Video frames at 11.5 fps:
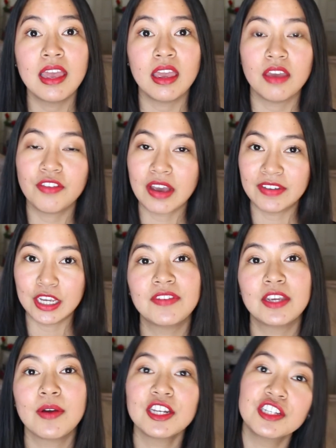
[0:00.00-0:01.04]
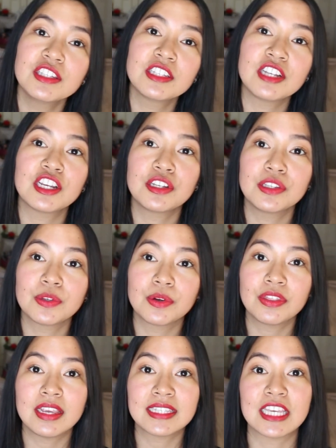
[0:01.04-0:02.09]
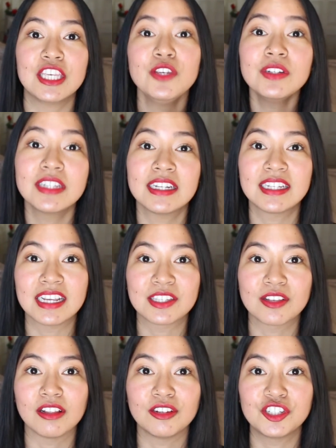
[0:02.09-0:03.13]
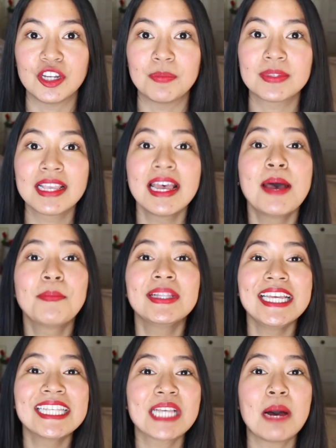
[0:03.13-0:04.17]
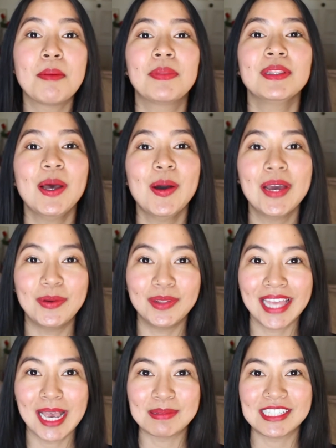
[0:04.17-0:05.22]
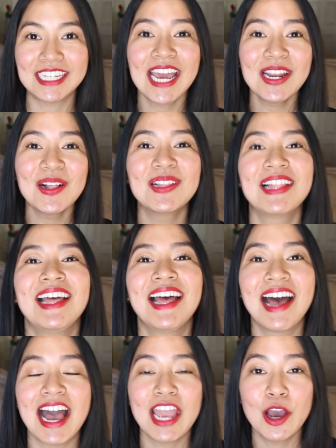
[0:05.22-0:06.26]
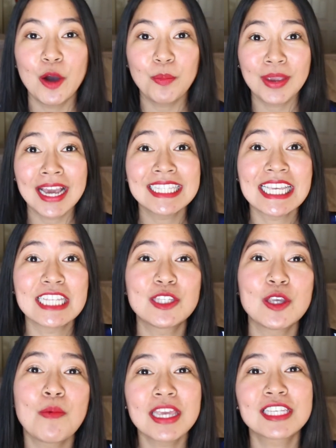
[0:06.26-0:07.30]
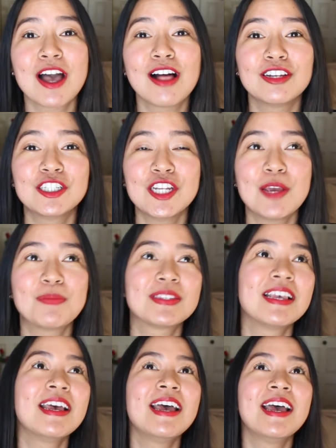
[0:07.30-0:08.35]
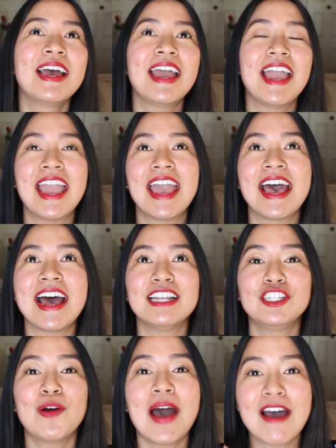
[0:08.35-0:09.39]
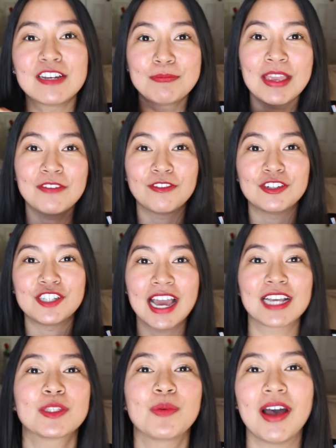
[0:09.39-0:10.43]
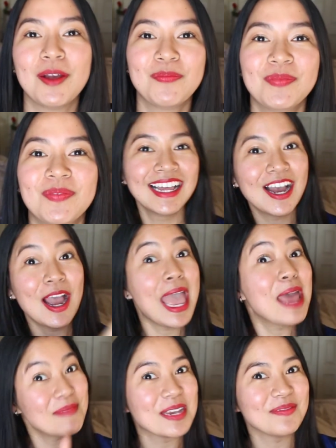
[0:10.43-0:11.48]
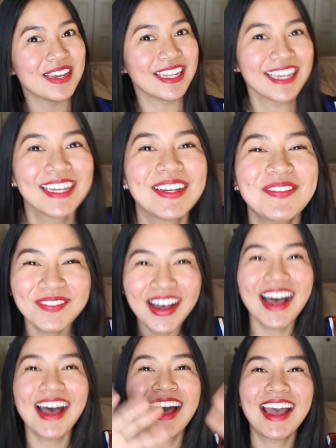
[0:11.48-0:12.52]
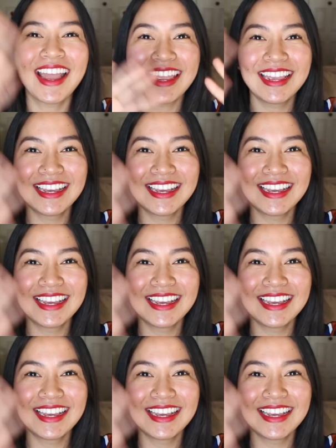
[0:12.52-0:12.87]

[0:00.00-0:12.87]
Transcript: If you have any questions, suggestions, or things that you did to get scholarships, please comment below. It really helps the channel. I hope you guys get so many scholarships and don't have to pay for jack squat and make money. Bye!